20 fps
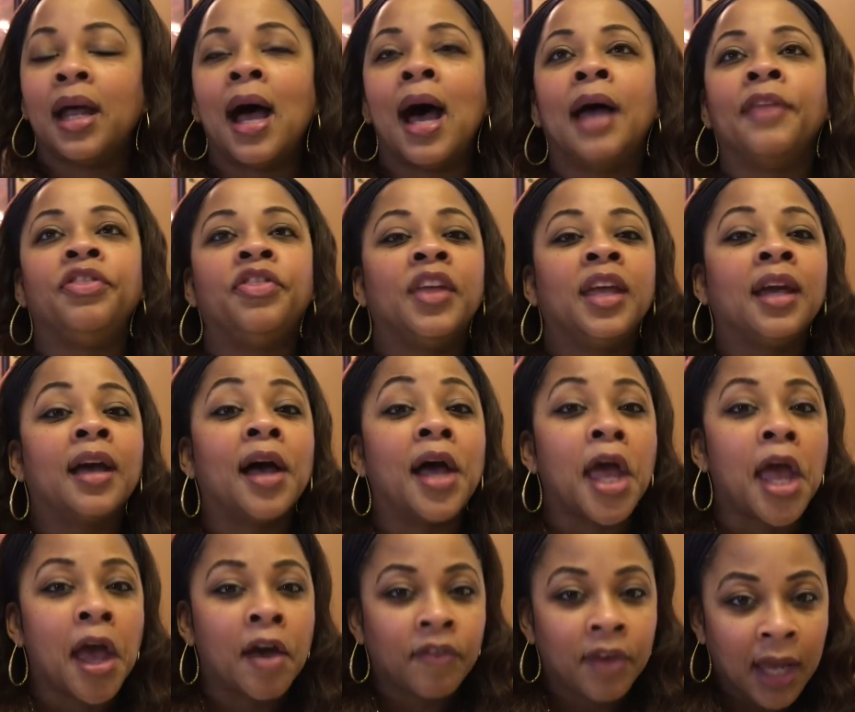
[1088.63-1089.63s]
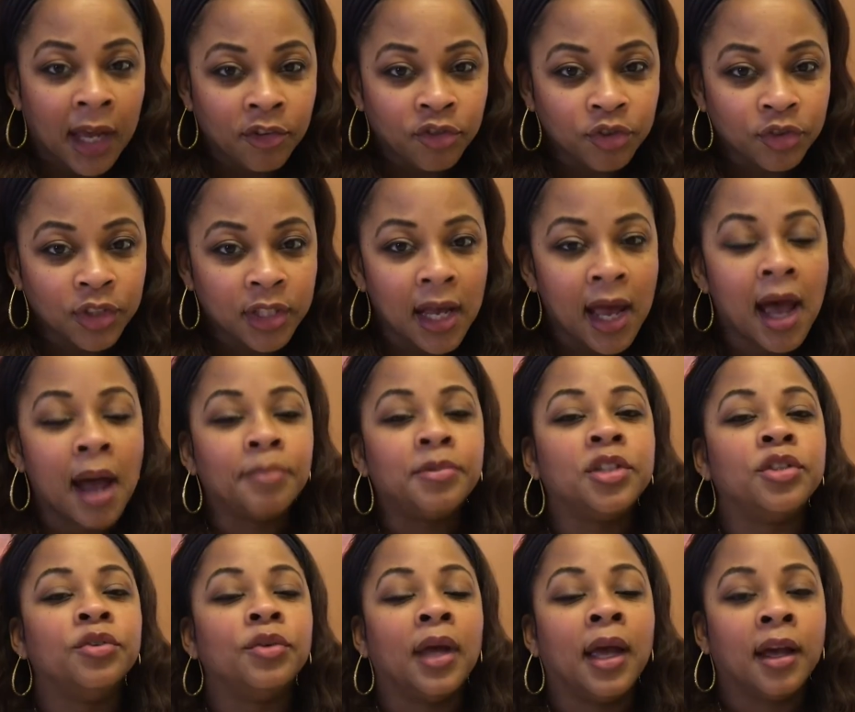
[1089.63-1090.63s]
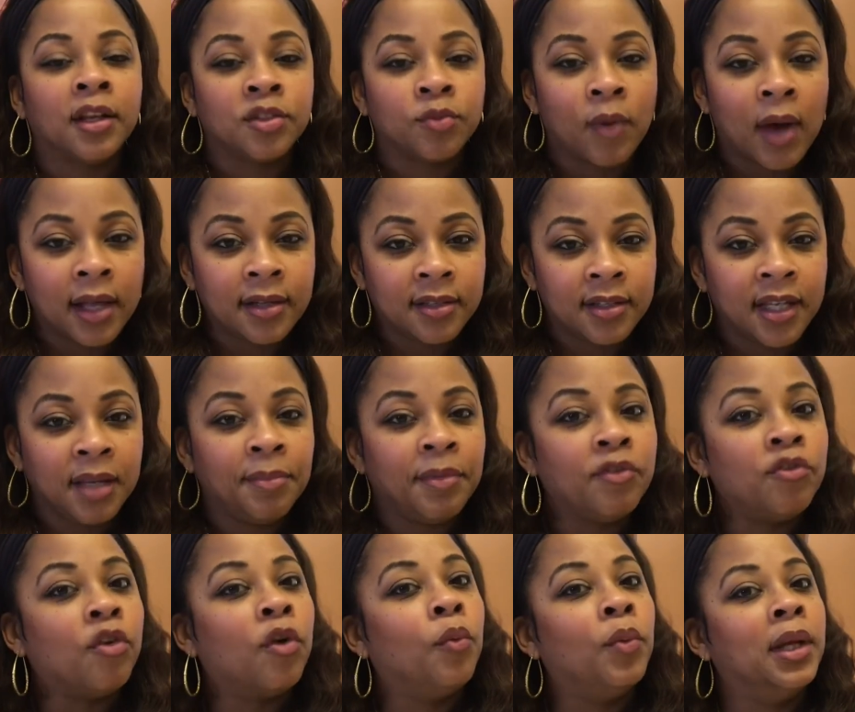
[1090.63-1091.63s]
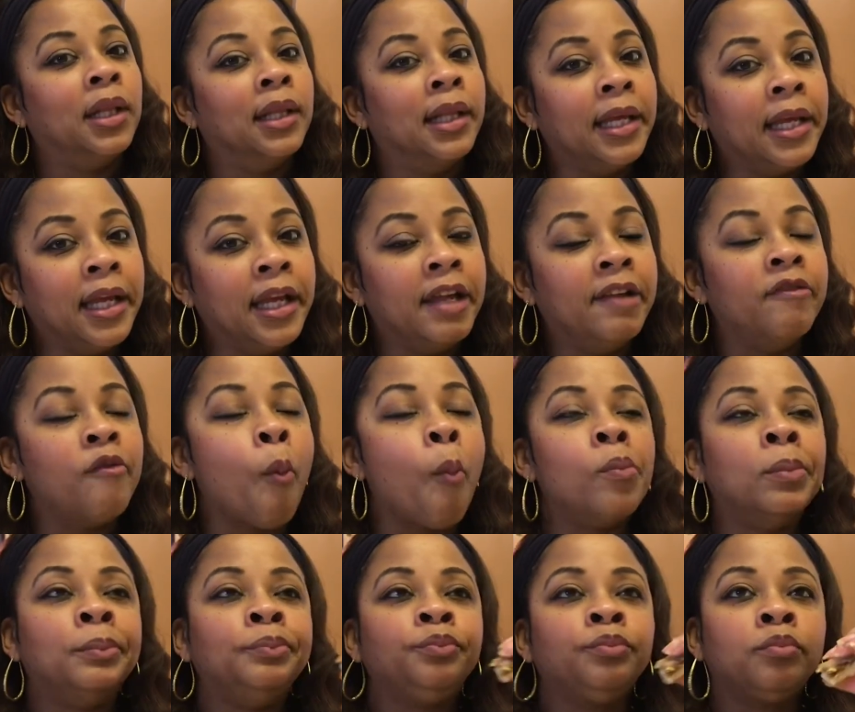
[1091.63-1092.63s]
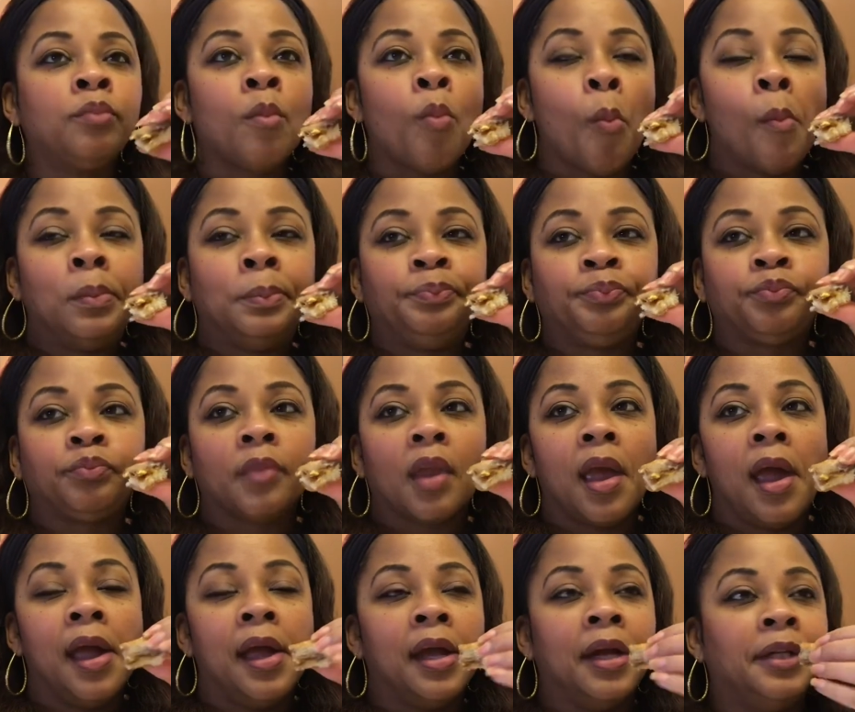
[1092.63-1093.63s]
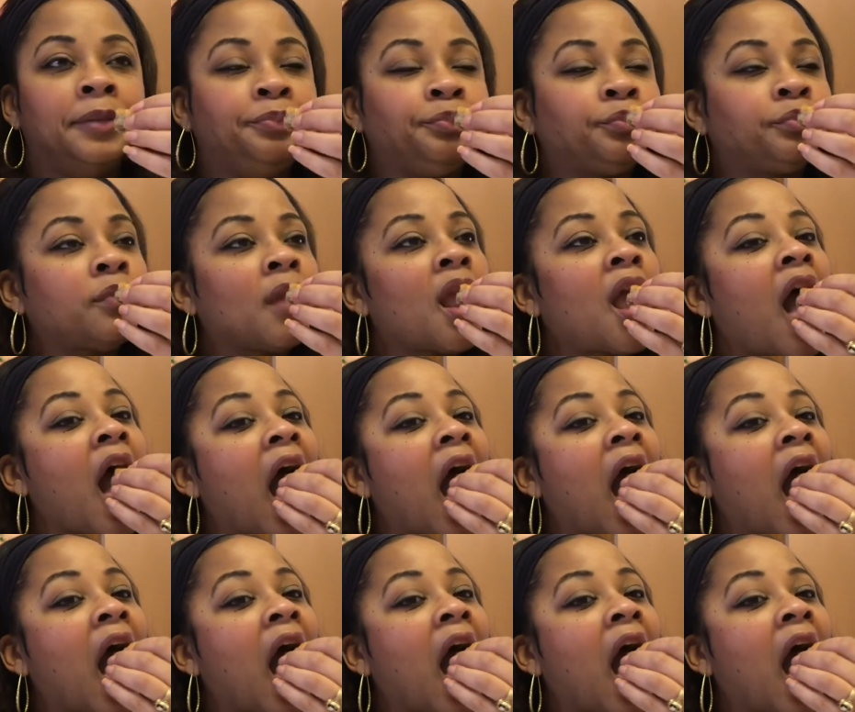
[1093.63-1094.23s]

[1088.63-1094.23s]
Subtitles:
I think I have extra time to do XYZ before we leave. And